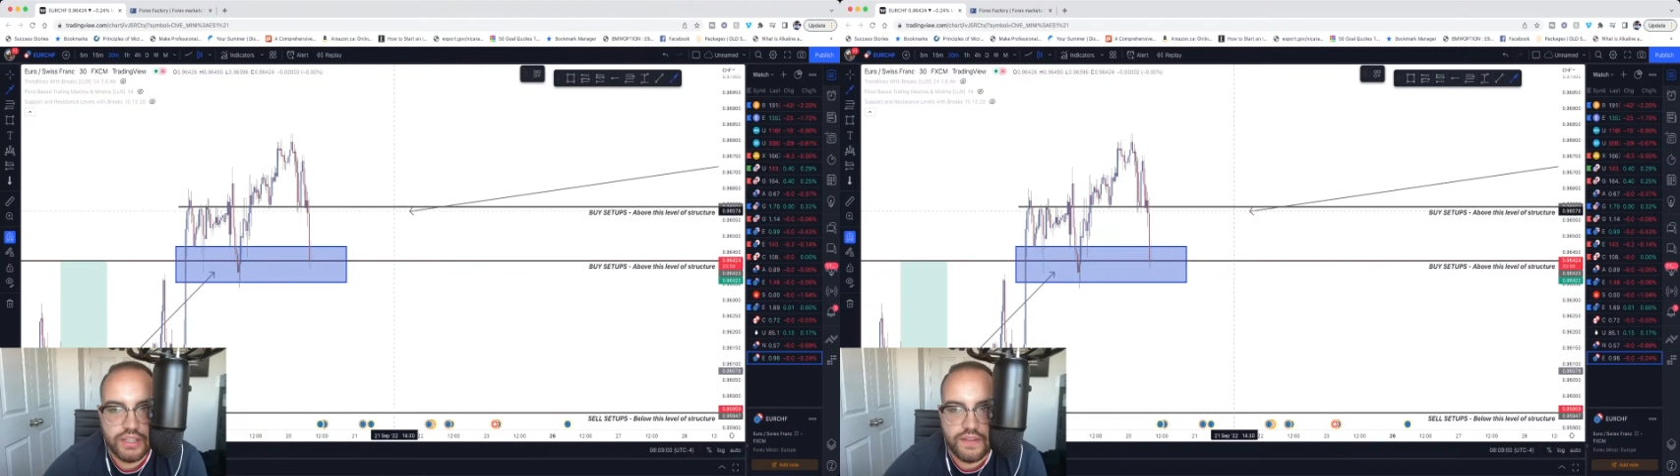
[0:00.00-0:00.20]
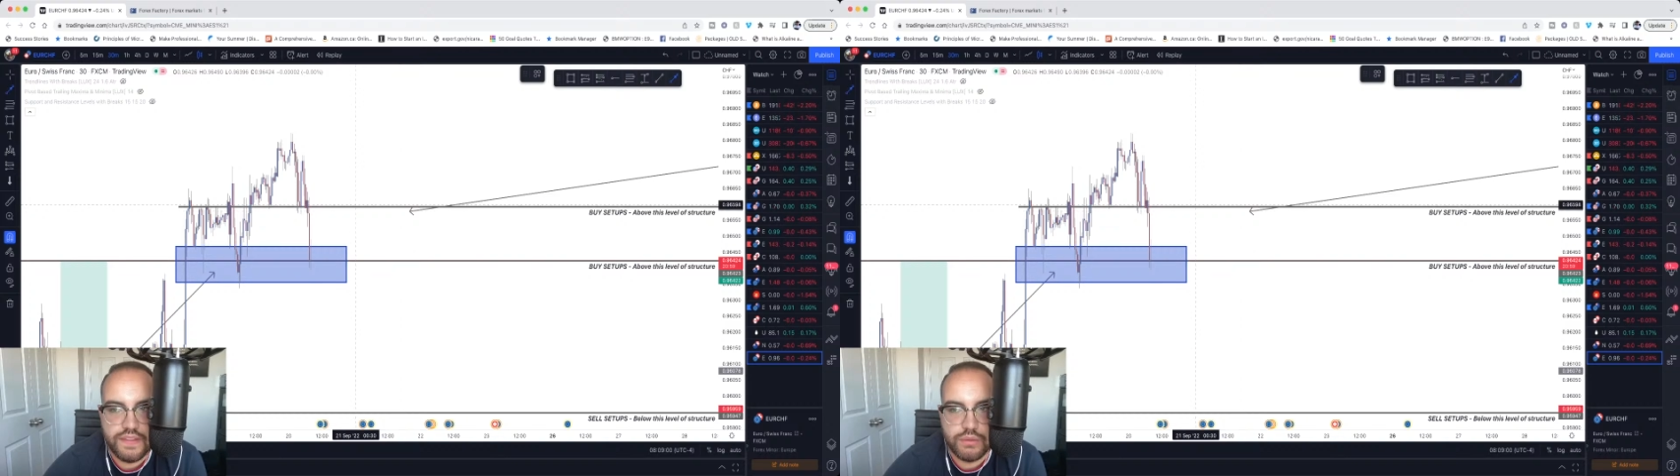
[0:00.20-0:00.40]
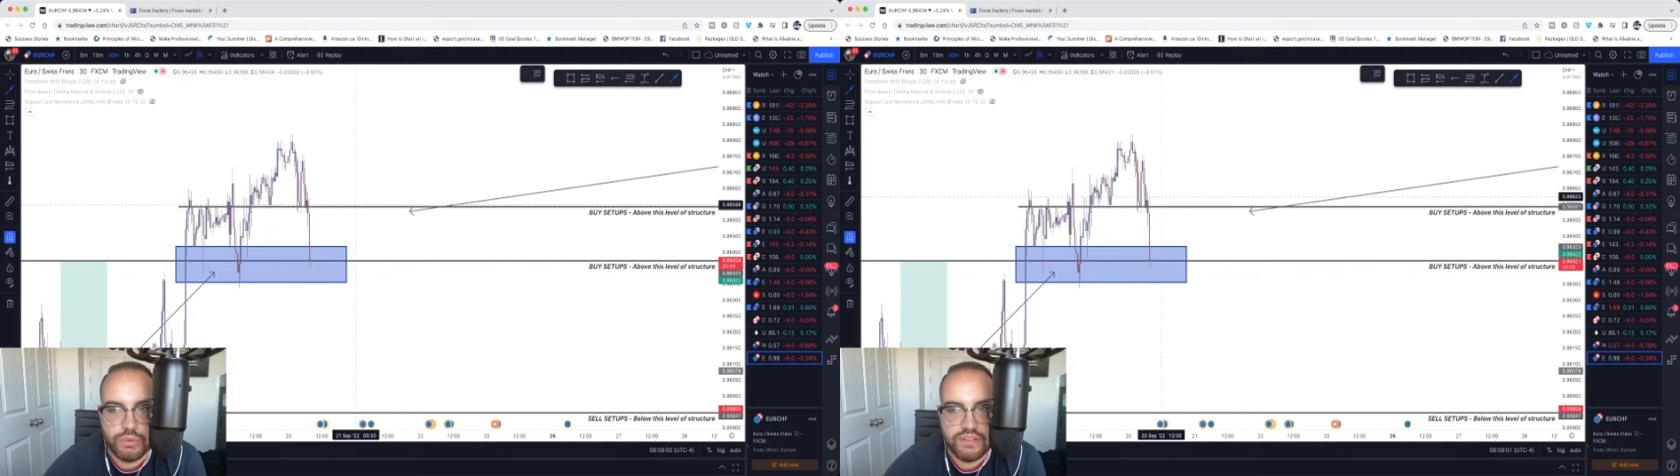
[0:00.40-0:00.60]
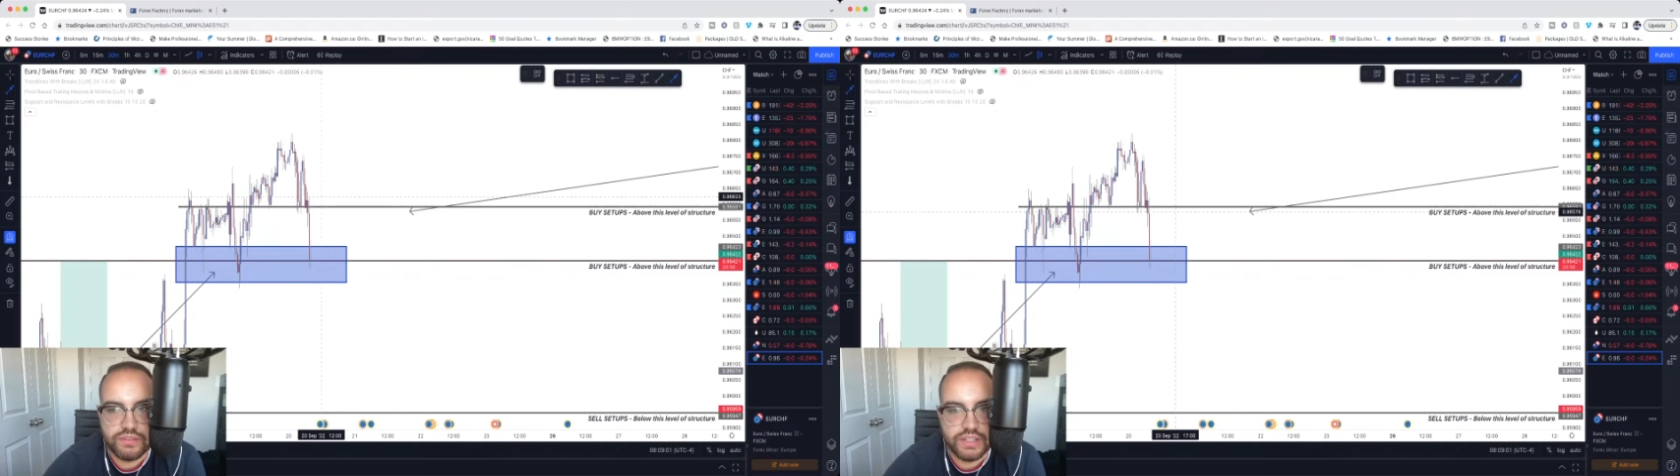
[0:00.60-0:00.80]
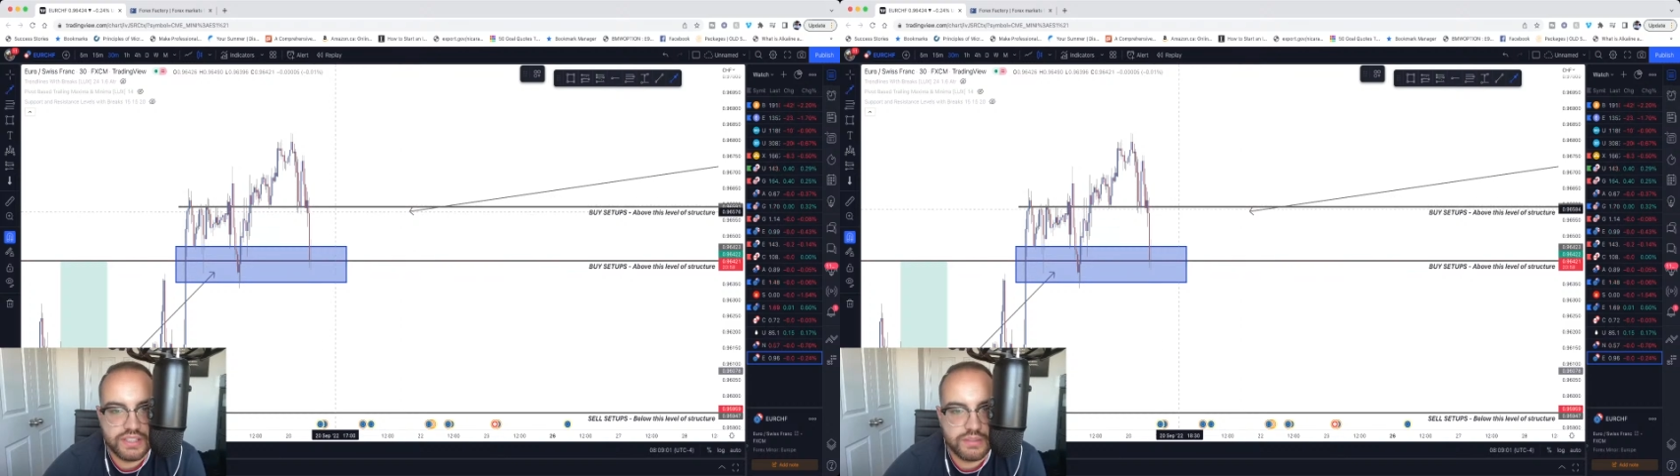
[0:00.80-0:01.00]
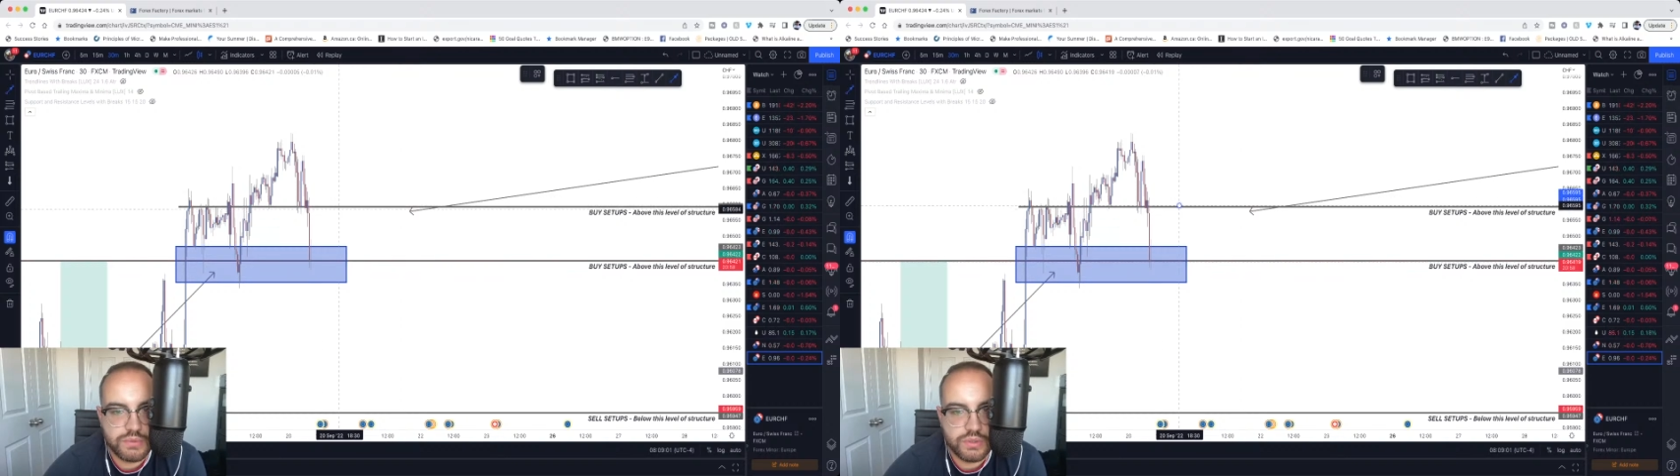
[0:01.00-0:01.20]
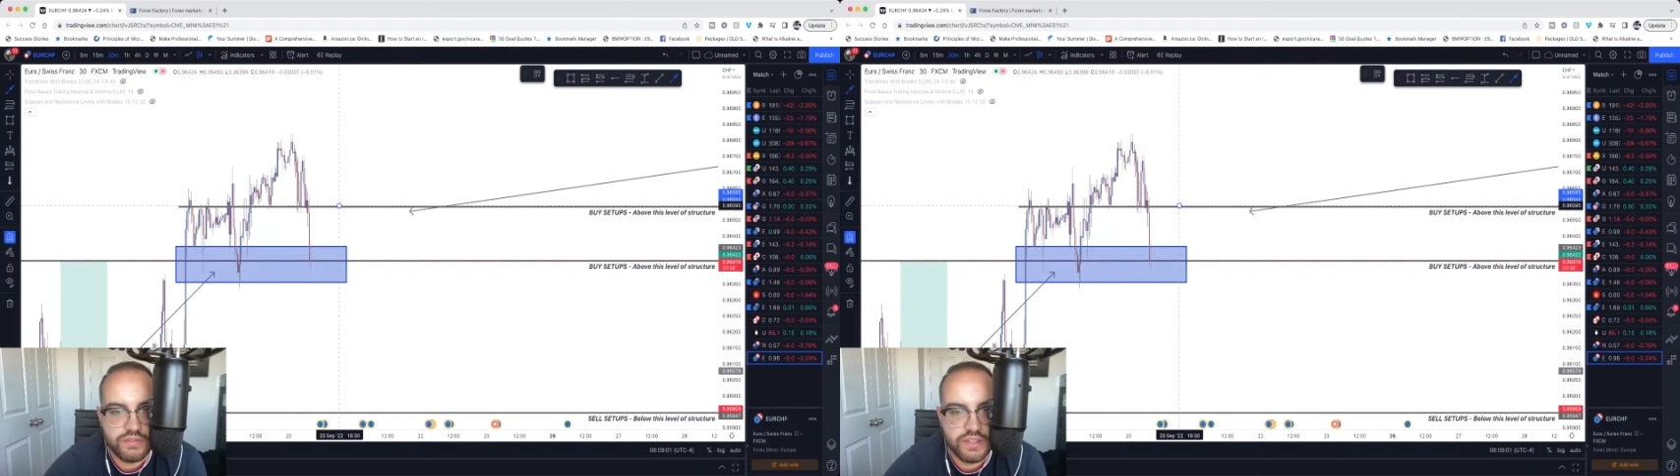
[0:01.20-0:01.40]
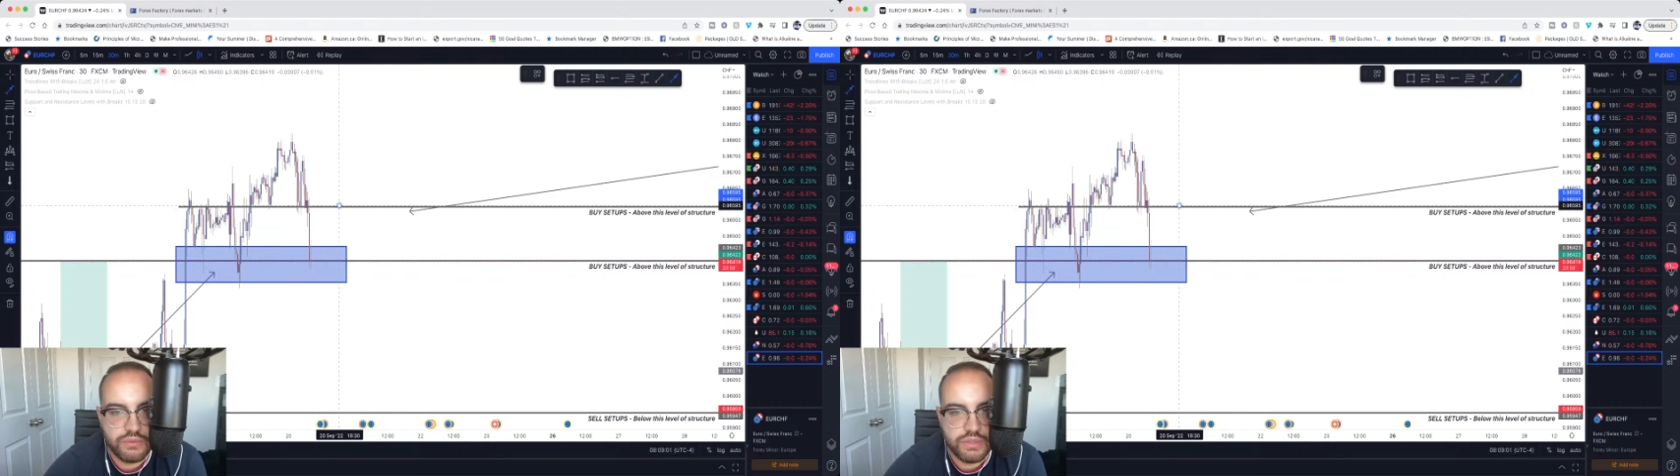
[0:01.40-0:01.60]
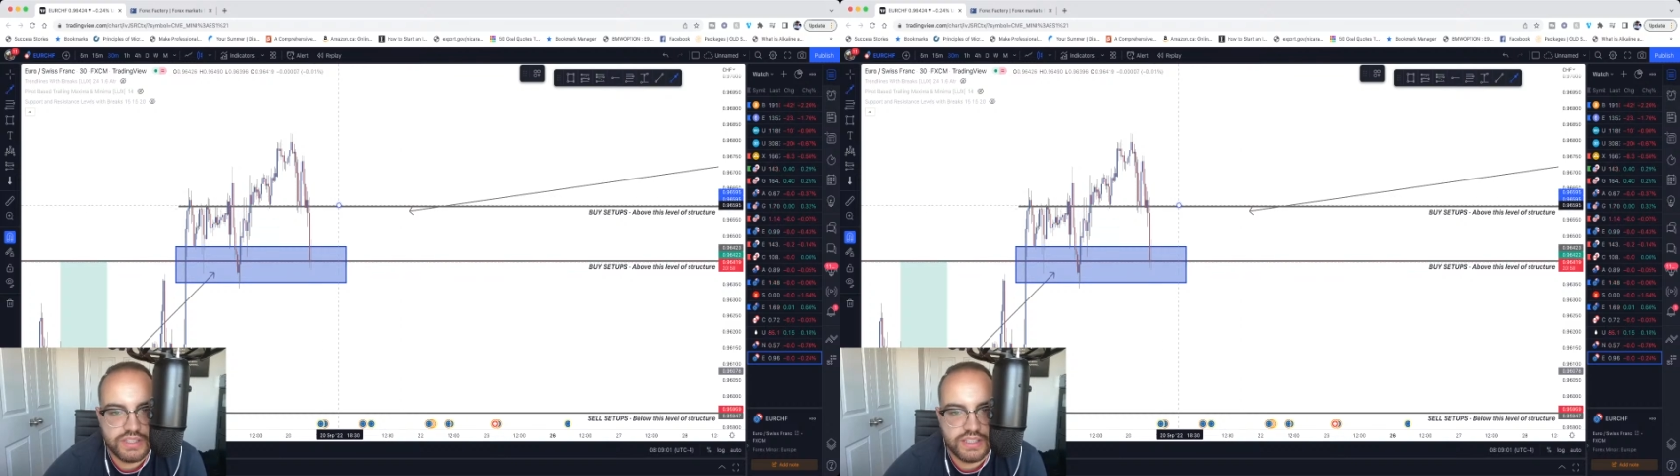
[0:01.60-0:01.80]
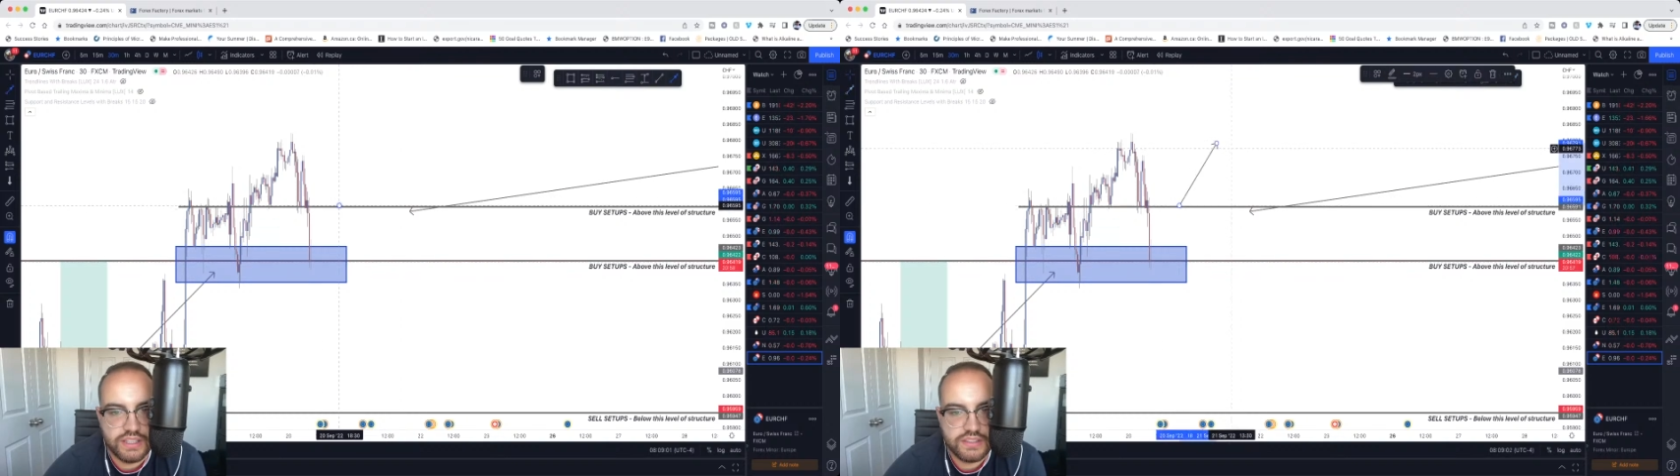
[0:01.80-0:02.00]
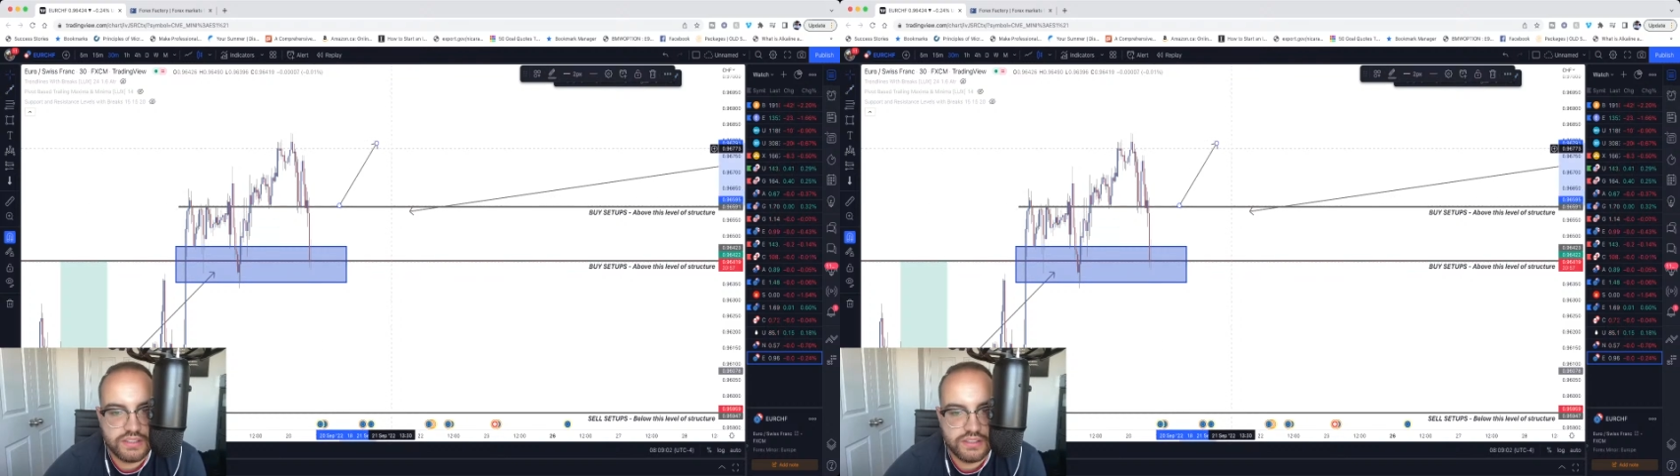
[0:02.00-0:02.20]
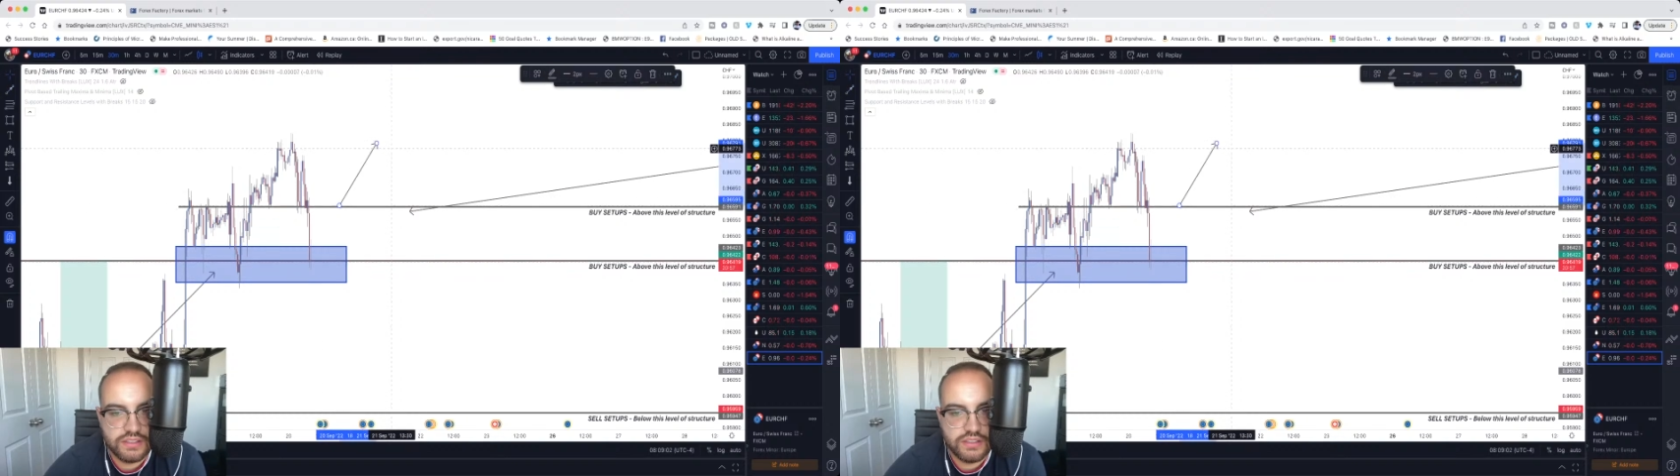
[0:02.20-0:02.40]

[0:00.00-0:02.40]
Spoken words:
and then wait for like some sort of a retest